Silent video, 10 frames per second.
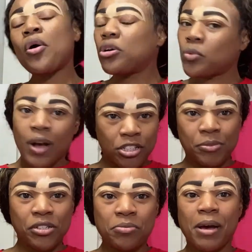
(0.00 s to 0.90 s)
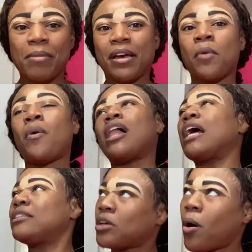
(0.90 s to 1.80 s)
watch me do my makeup while
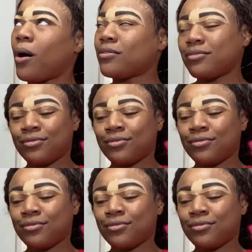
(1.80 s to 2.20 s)
I talk.